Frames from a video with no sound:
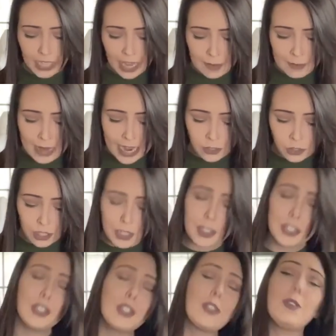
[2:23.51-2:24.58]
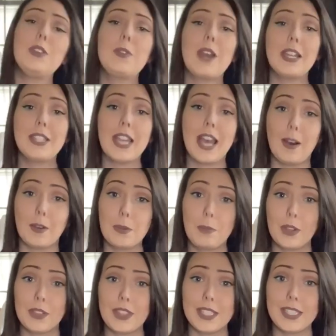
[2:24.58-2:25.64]
I'm actually going to show you guys how to
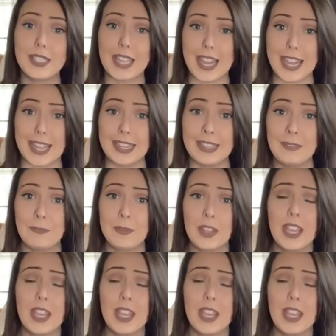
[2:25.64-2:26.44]
put this in.